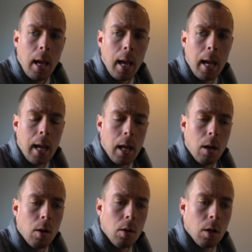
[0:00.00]

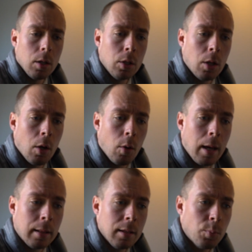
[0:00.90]
And you know,
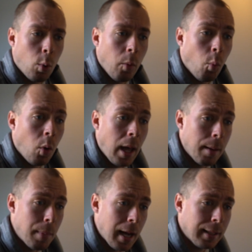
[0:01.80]
at this point, we'll
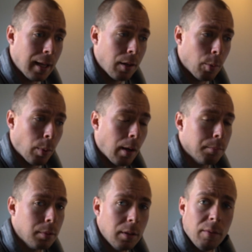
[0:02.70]
head back down there
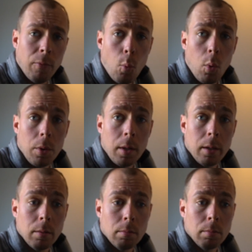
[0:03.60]
probably for
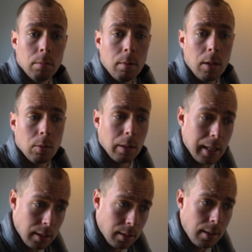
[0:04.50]
their their
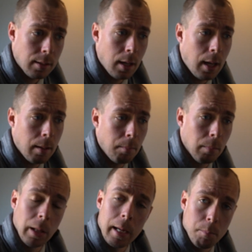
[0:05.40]
late season
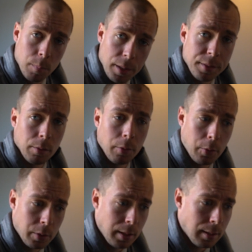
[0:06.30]
and late
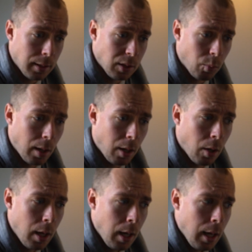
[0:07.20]
muzzleloader season as
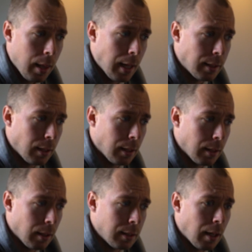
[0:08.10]
well. That's
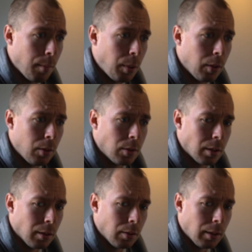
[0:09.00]
a, a time period.
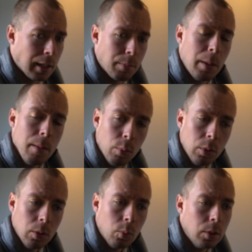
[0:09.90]
There's a little less
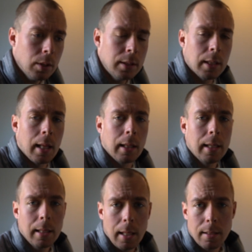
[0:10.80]
people in the woods. I
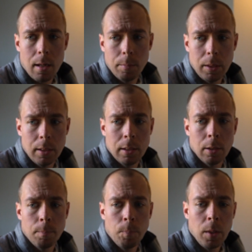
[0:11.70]
like that time of
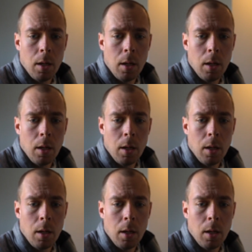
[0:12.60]
year.